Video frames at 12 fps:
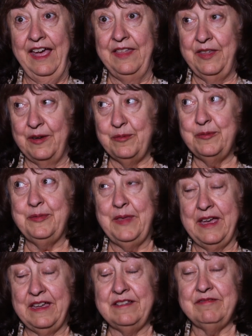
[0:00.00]
I thought,
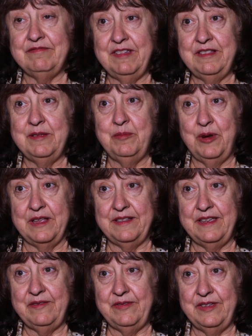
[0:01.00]
that is
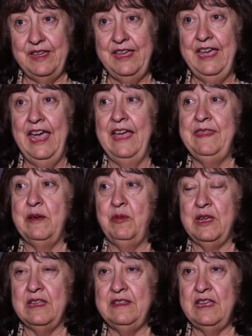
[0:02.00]
impressive. And then
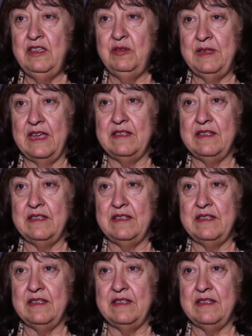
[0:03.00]
we continued